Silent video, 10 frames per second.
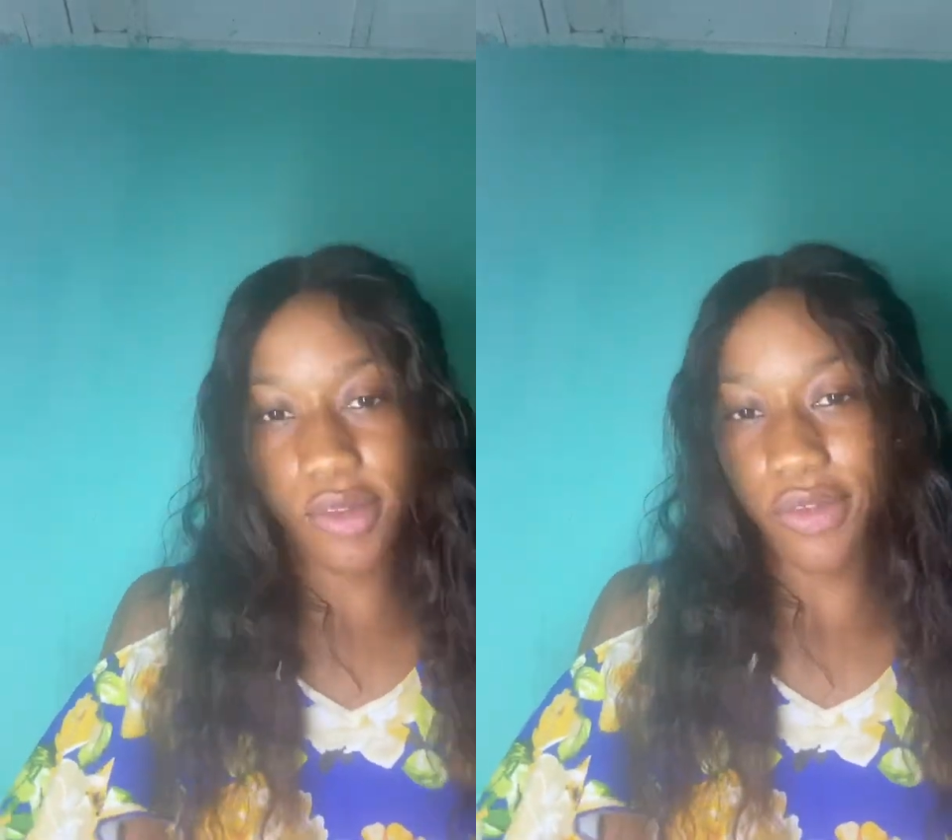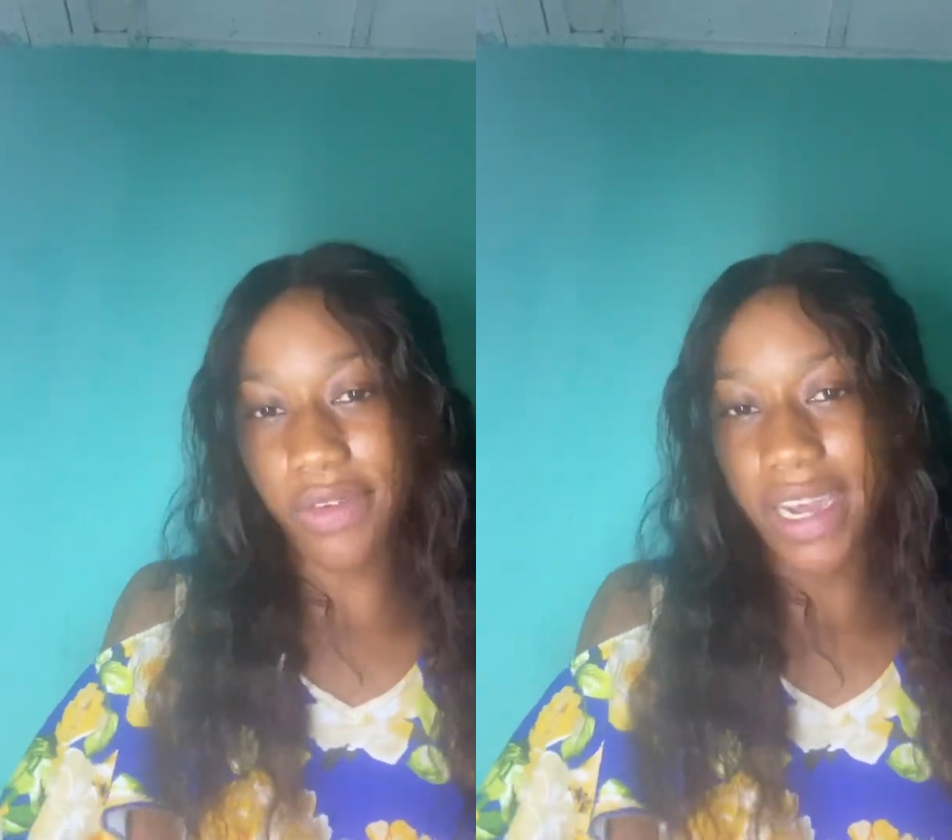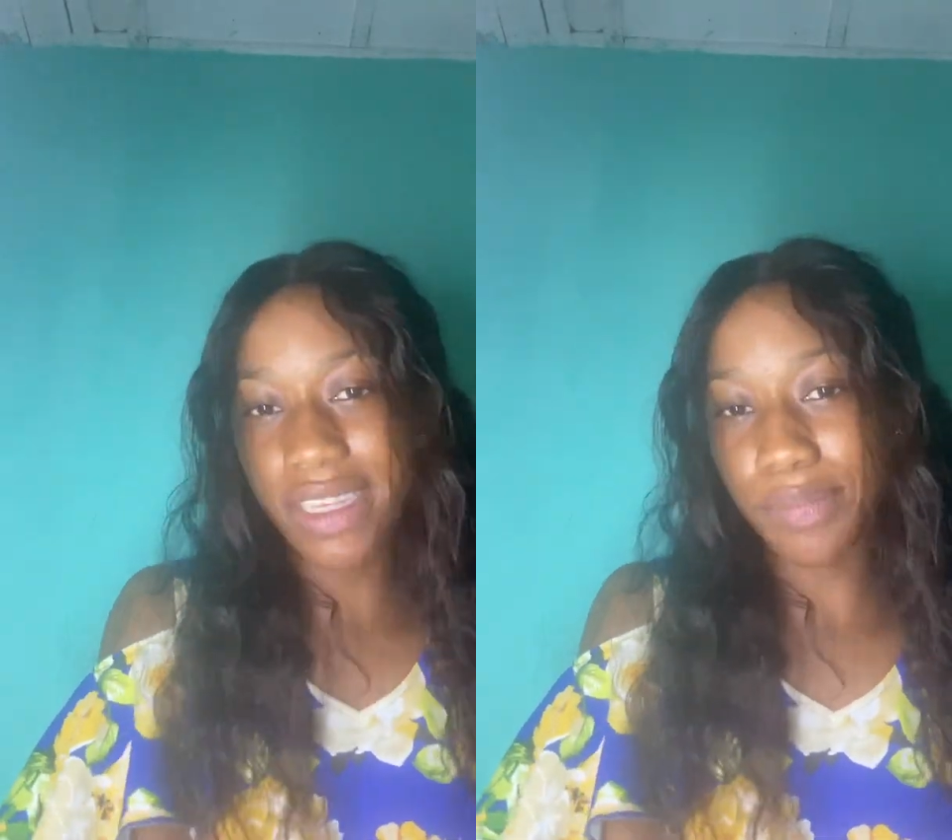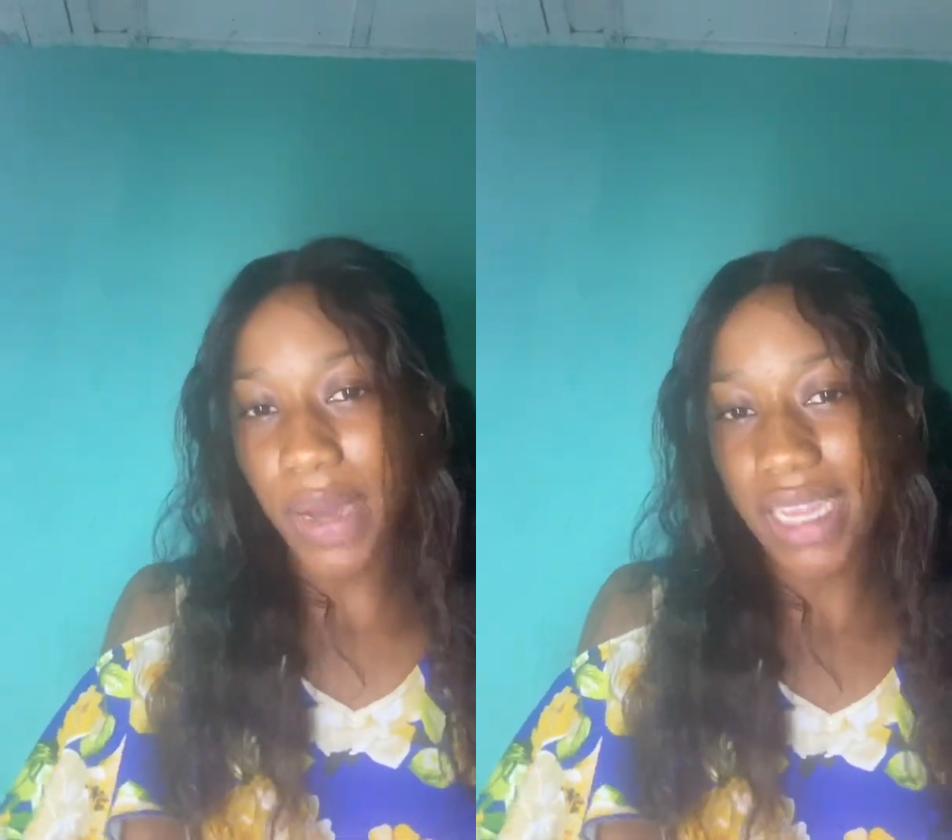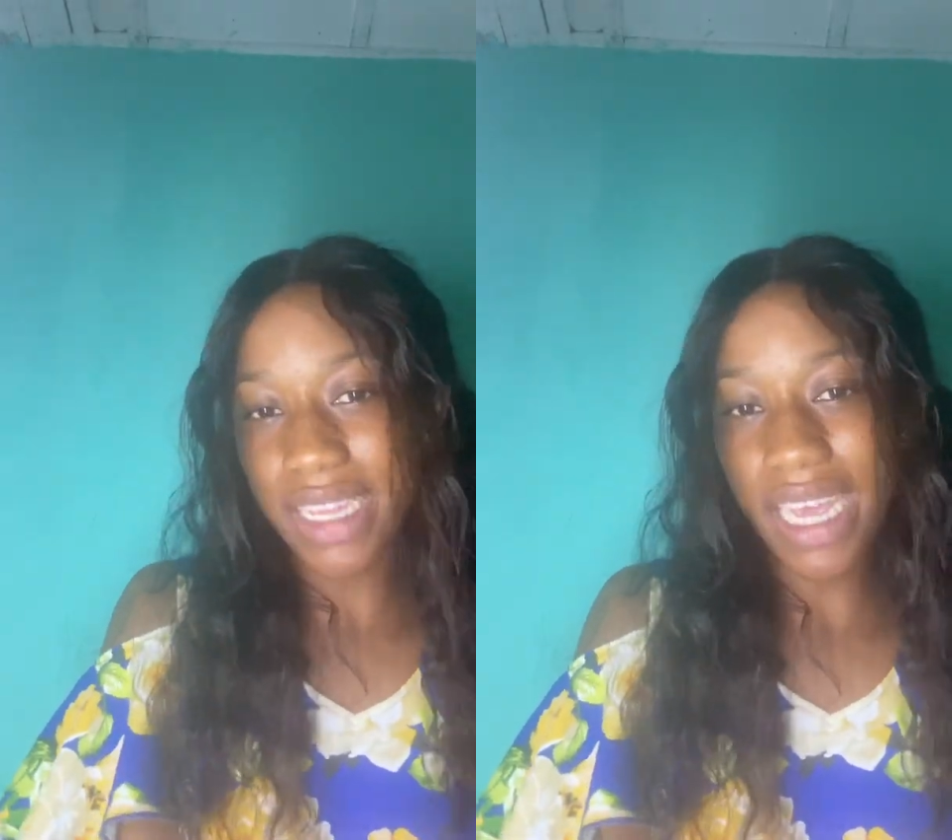to write
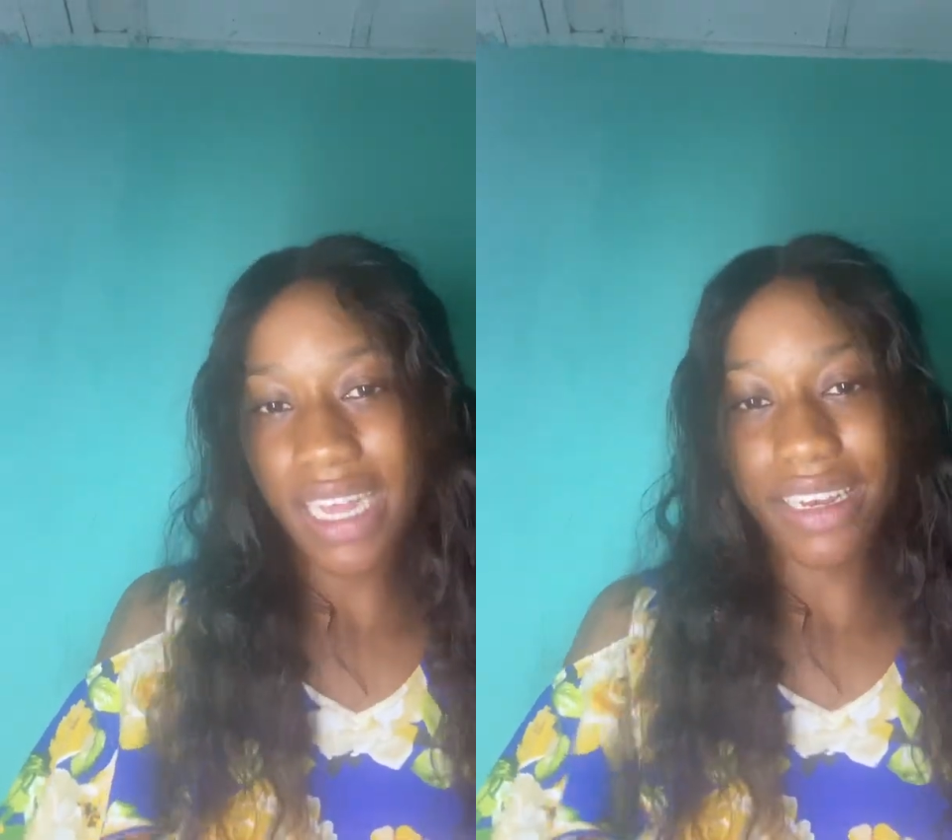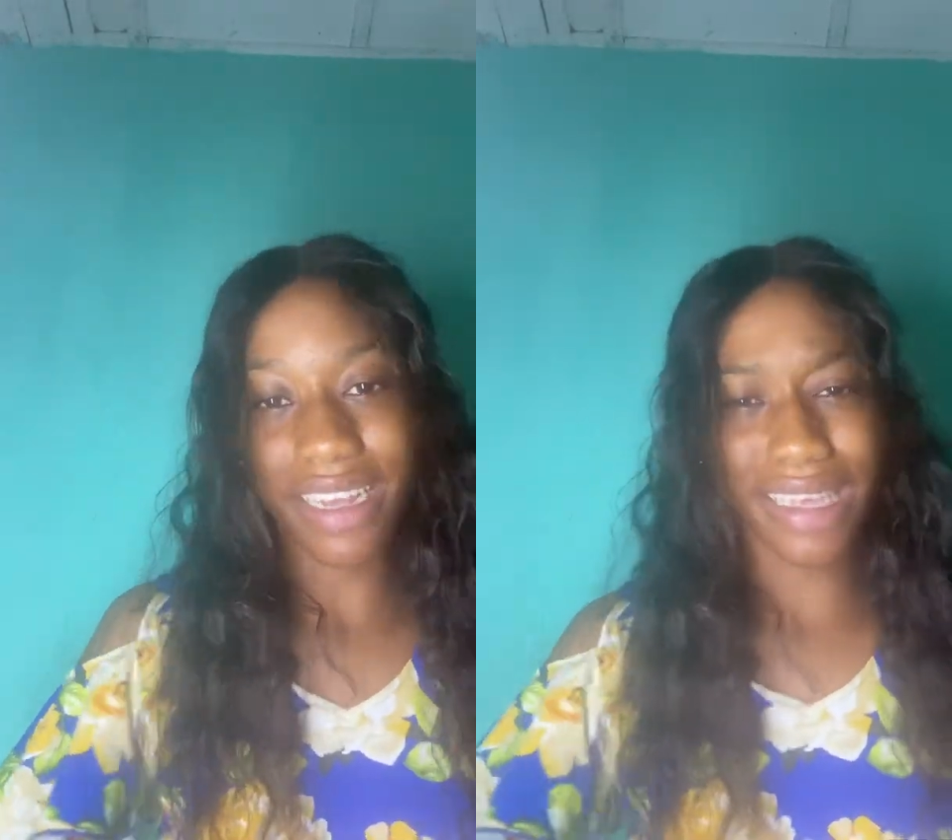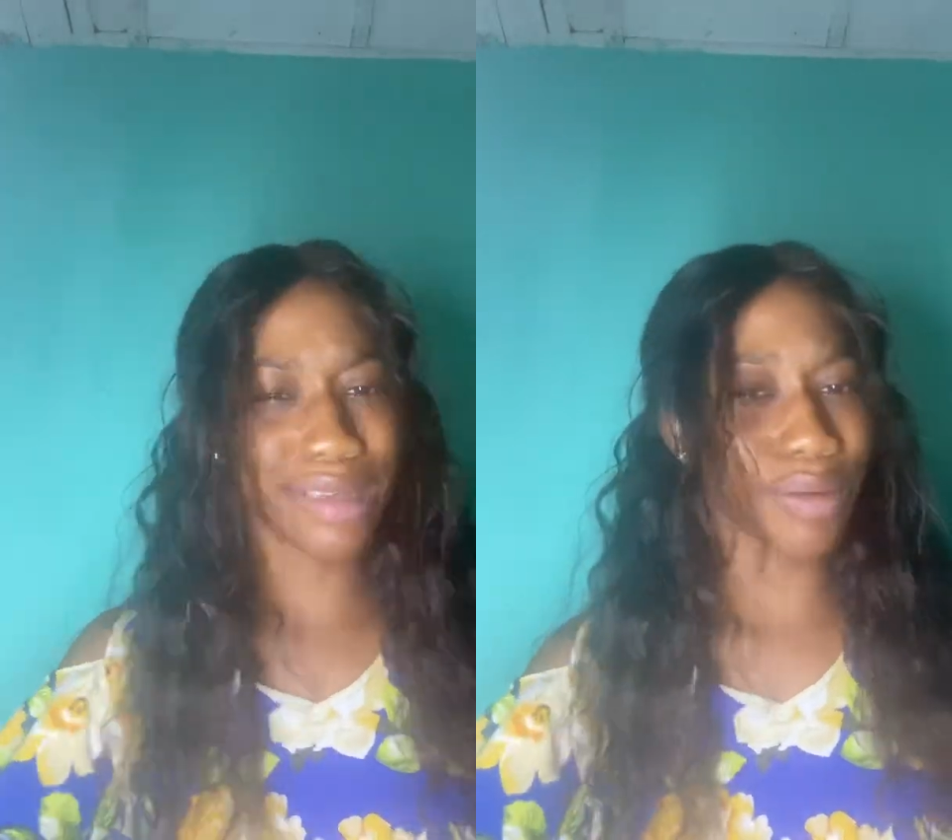back then, like